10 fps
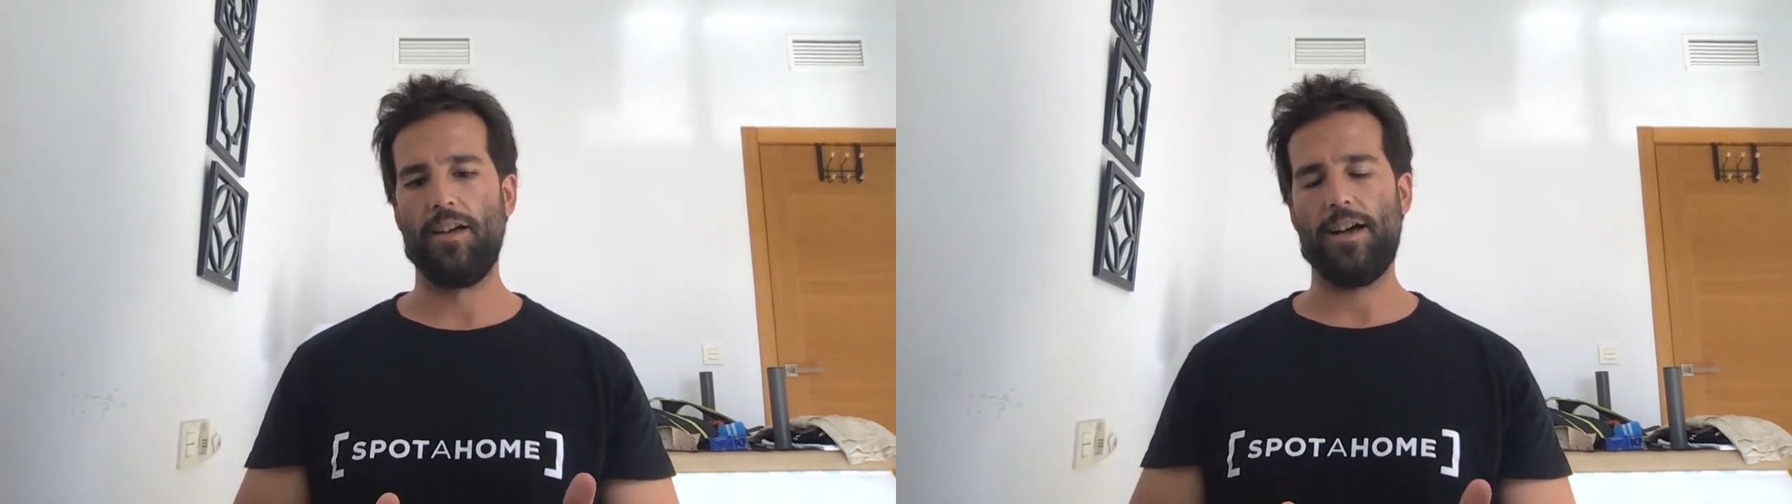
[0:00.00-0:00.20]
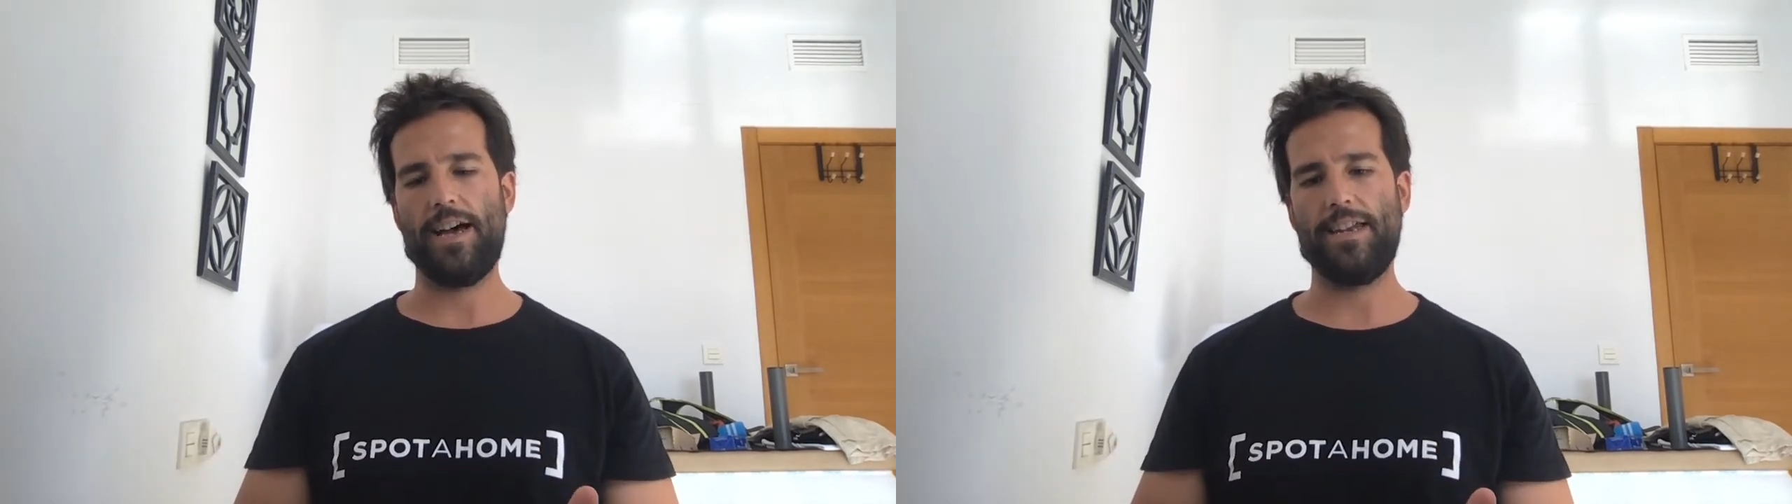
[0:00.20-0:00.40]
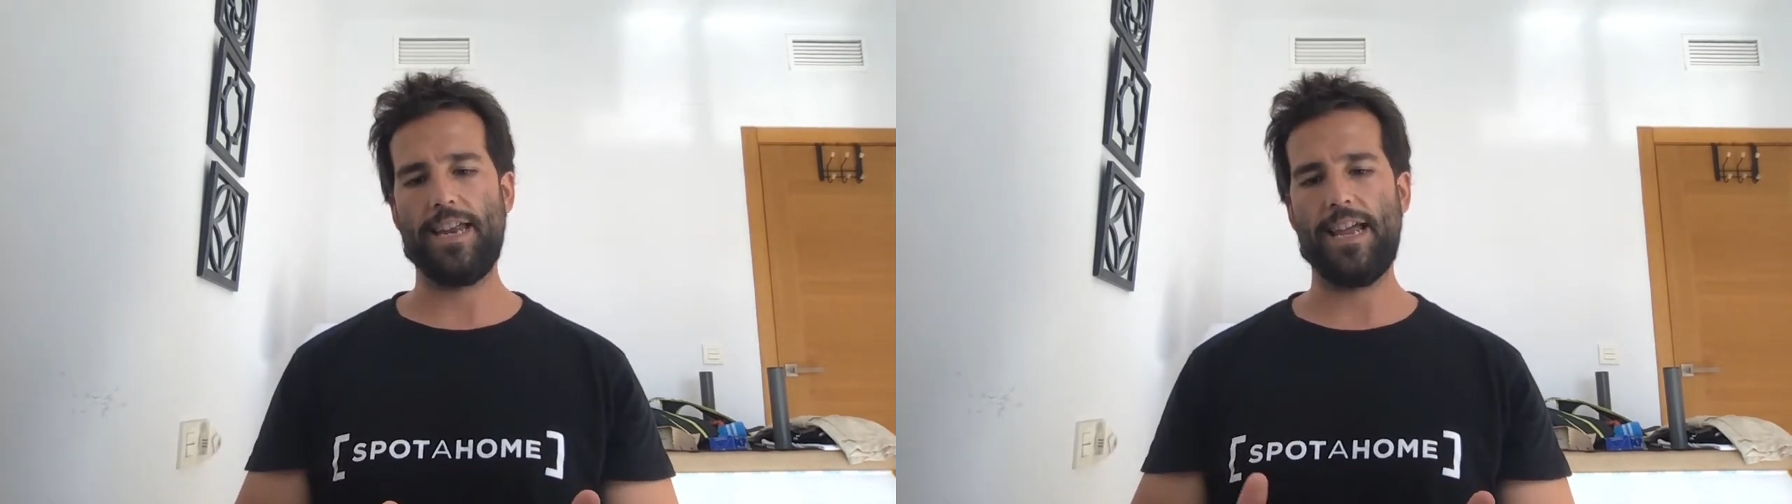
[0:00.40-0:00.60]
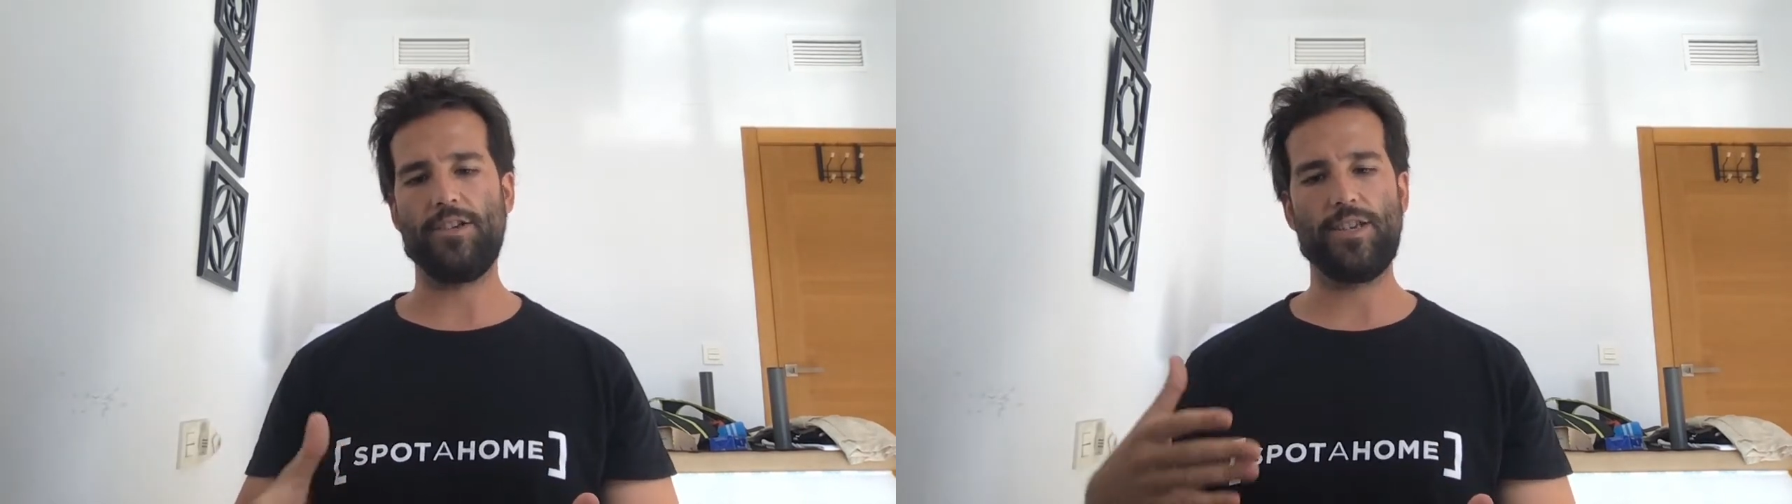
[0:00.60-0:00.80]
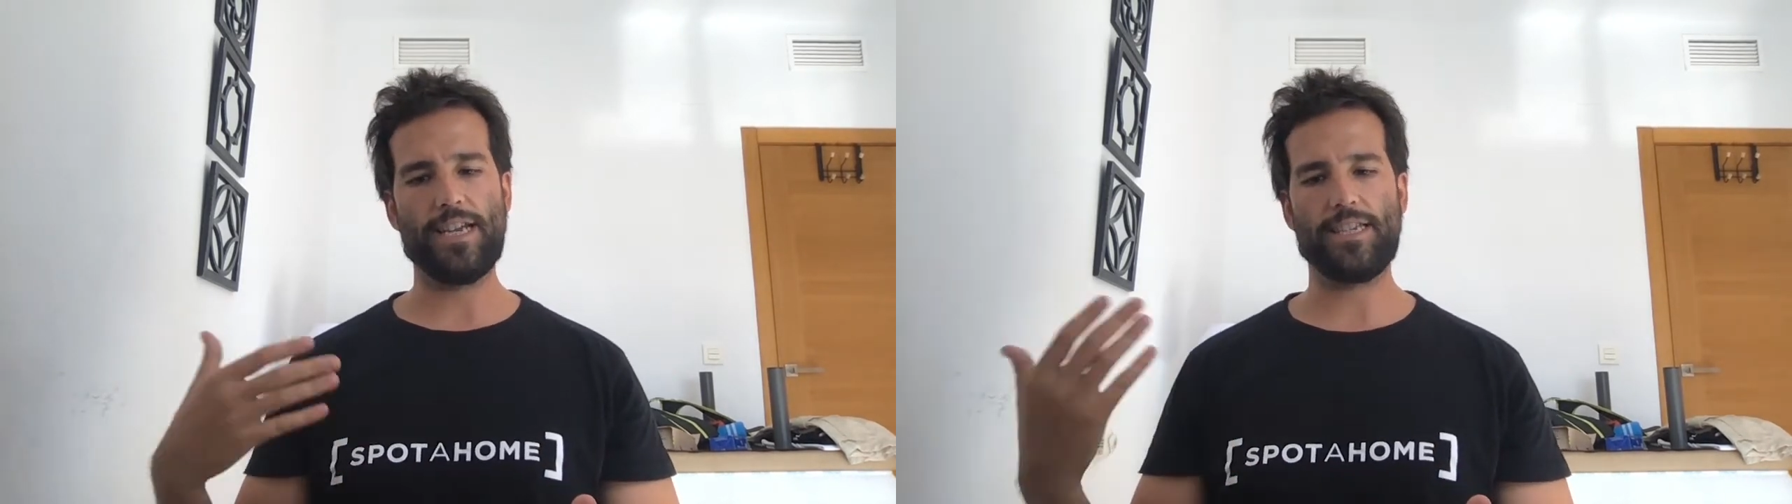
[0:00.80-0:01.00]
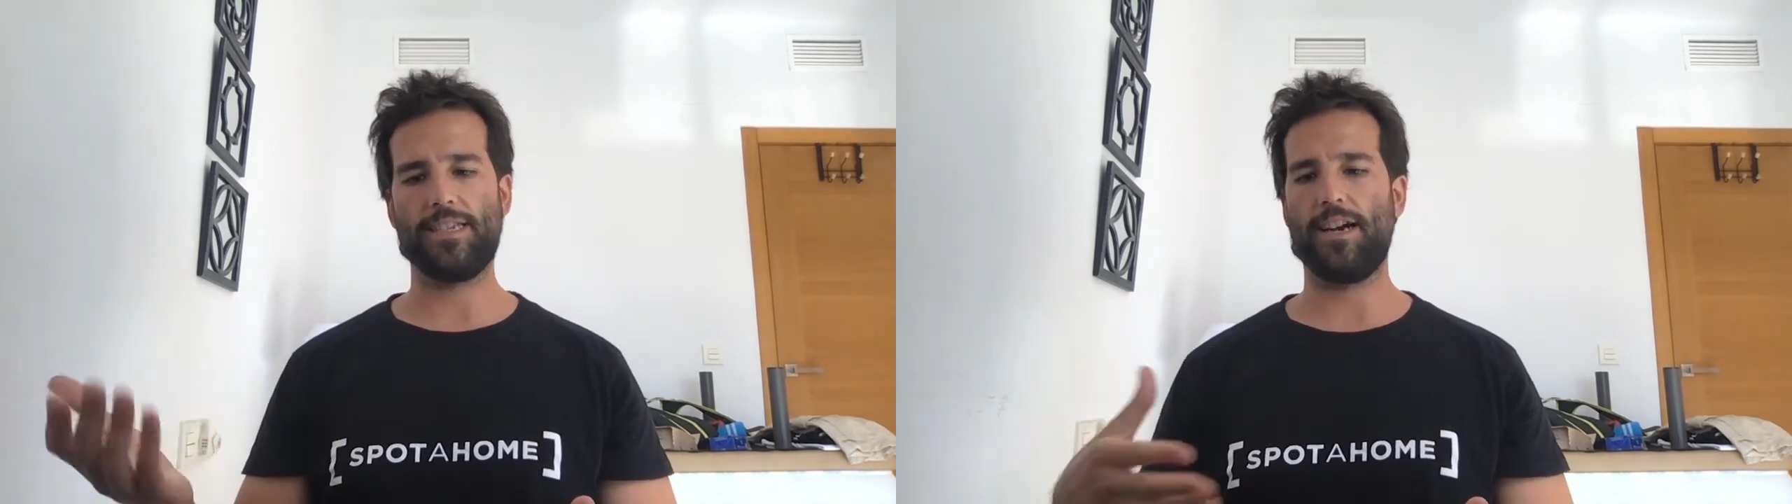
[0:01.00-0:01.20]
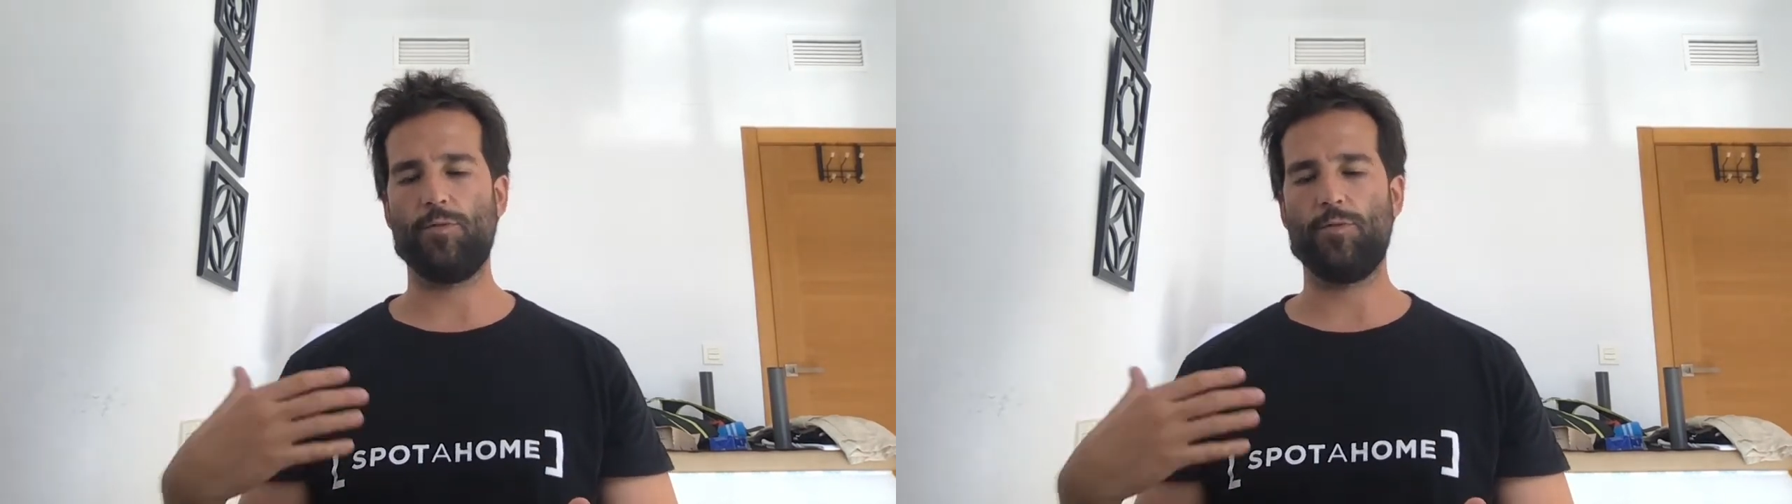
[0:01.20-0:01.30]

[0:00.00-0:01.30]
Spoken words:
And then you just start